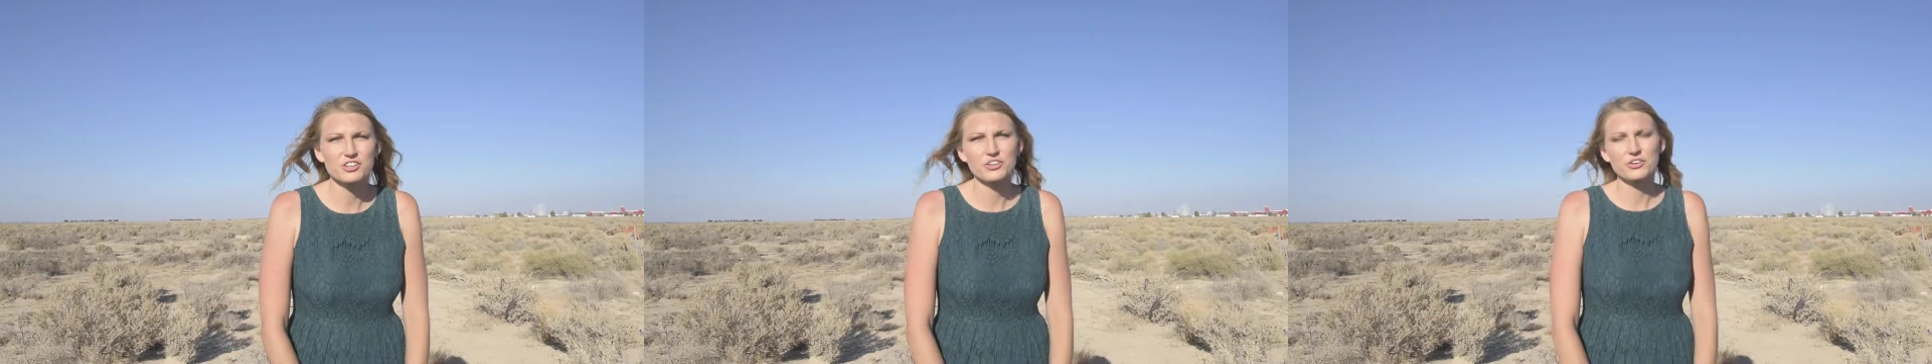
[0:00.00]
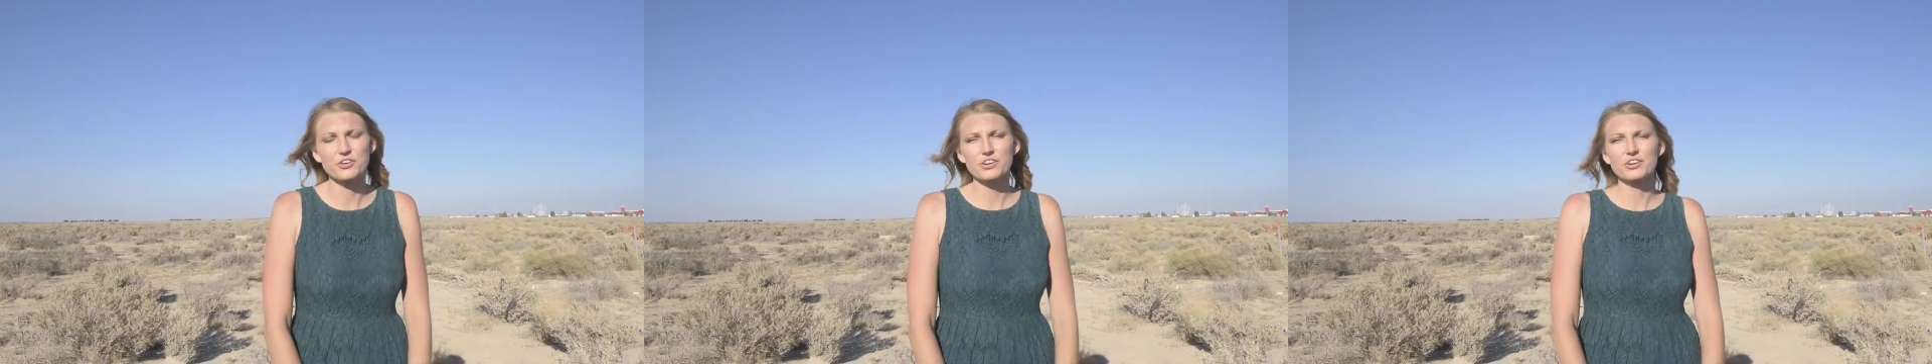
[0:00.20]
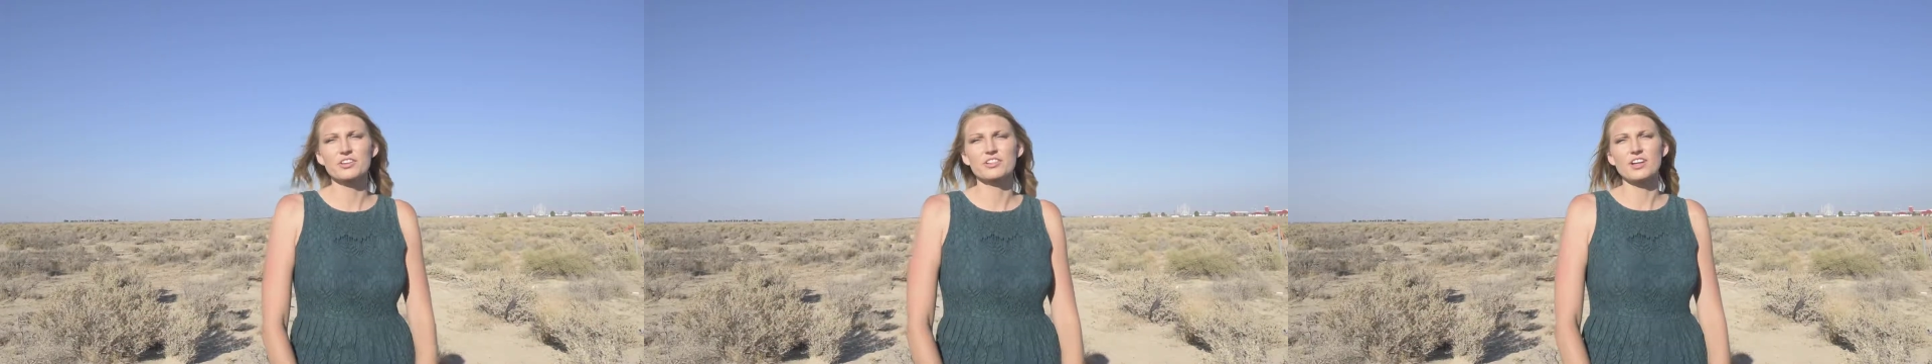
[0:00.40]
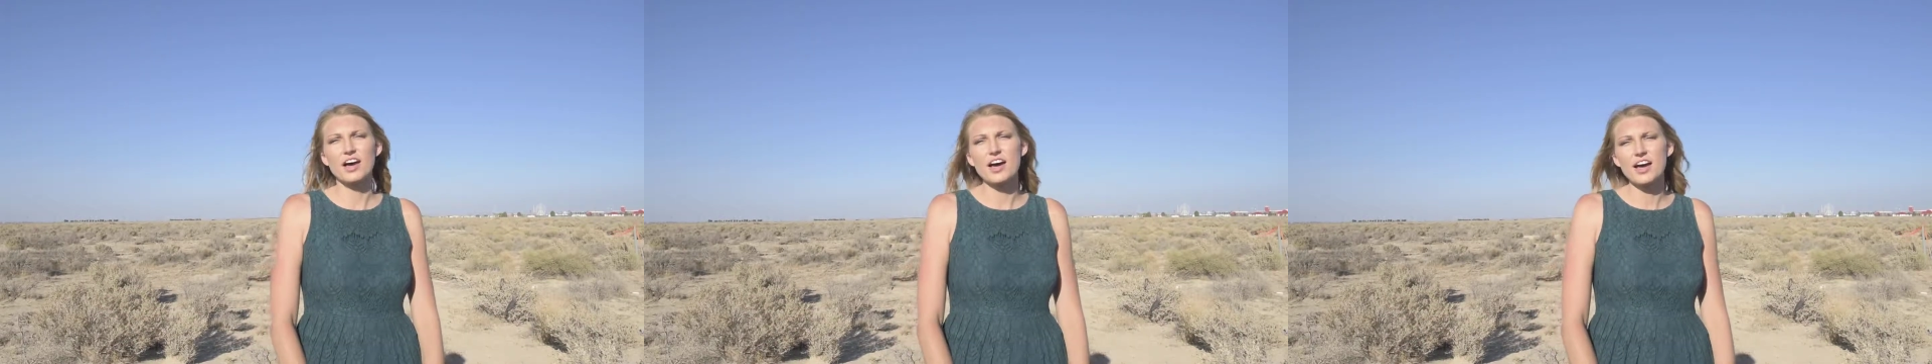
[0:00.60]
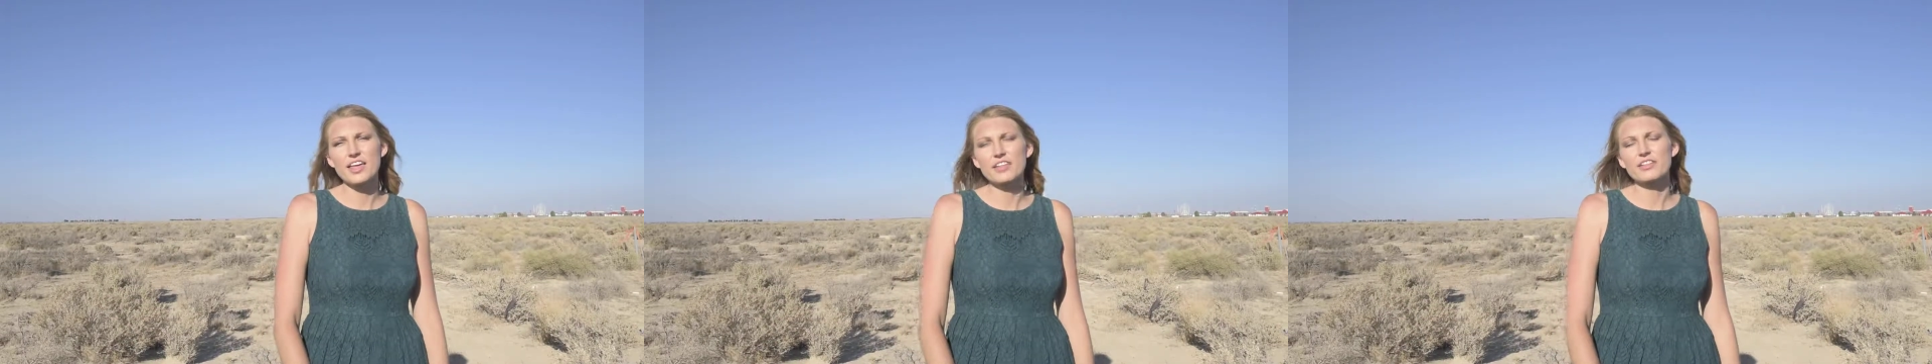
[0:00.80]
corner
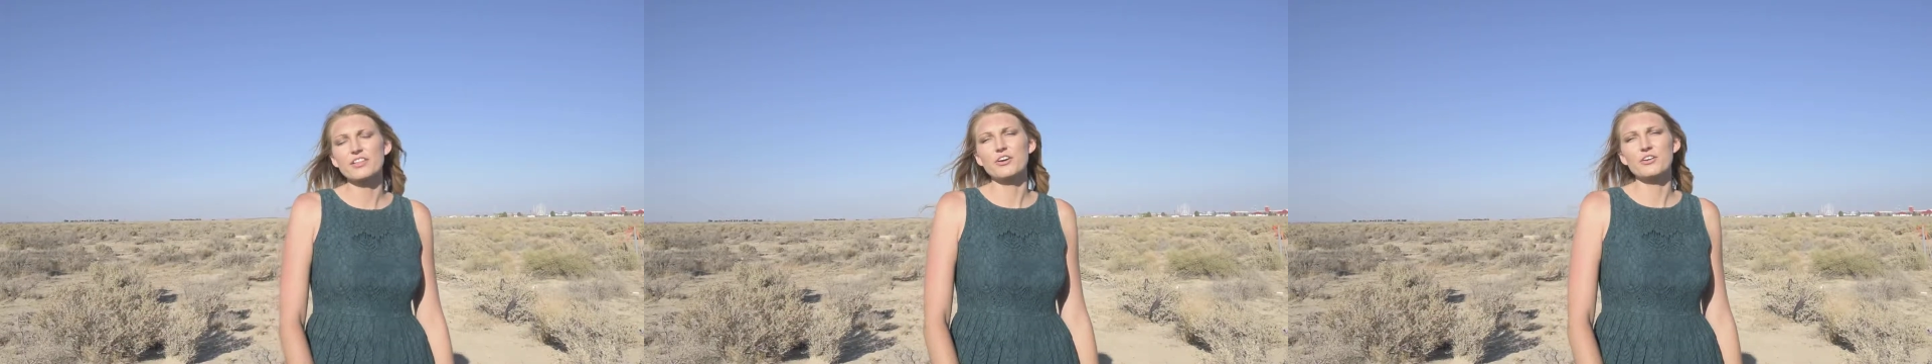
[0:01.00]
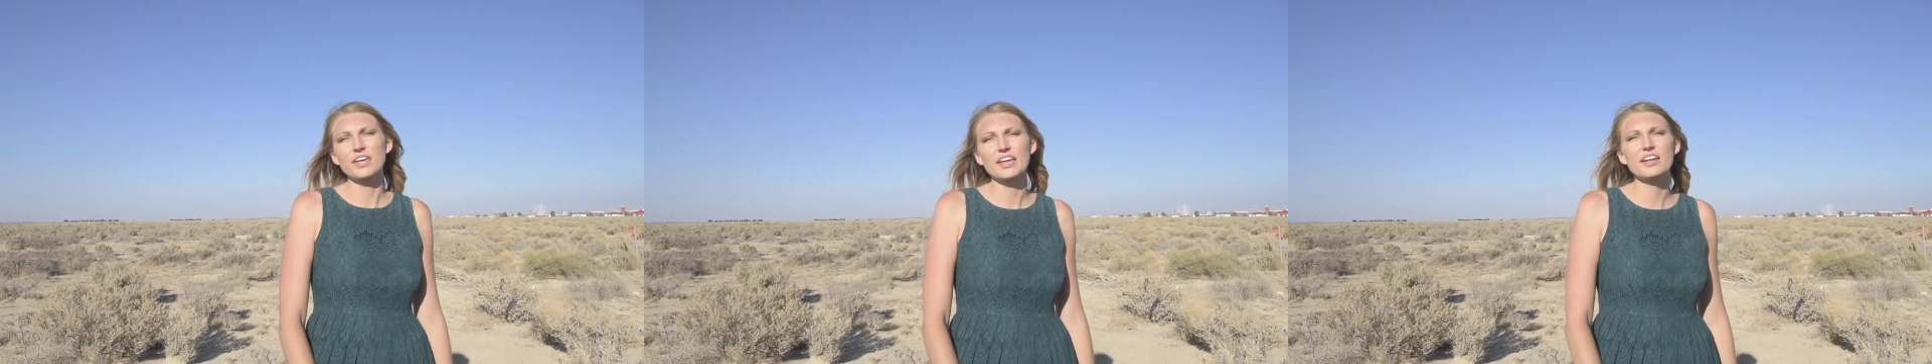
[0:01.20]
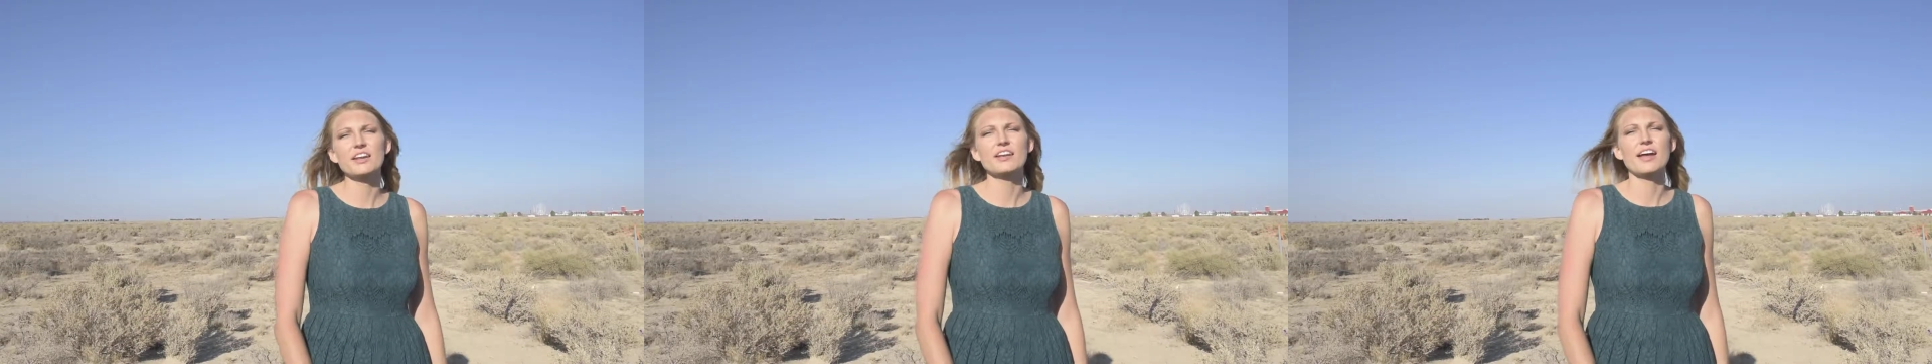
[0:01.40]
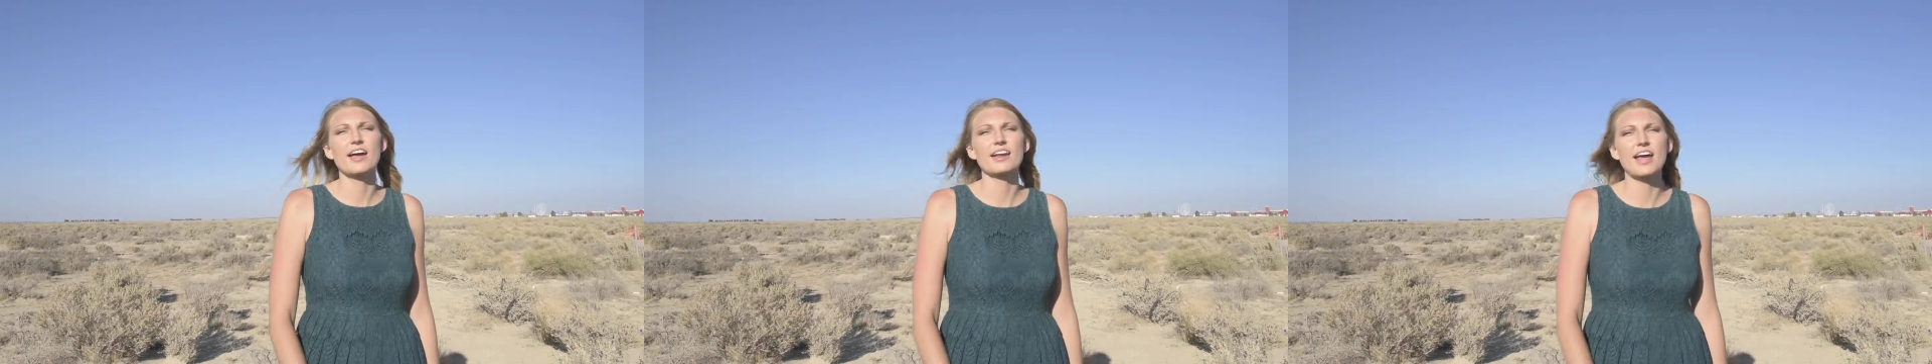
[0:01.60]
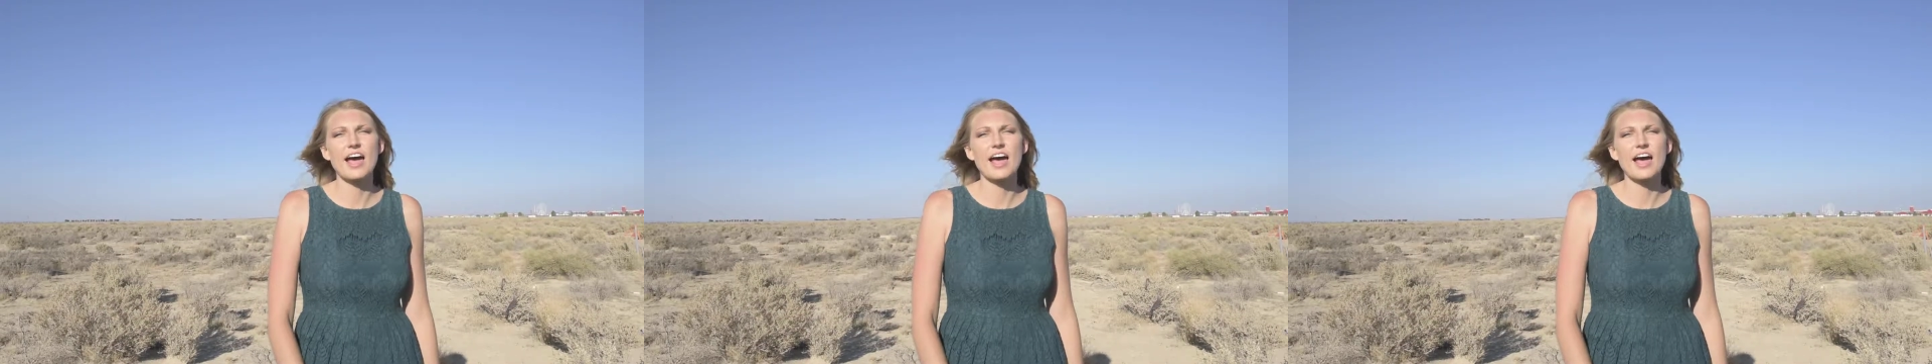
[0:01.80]
lot located at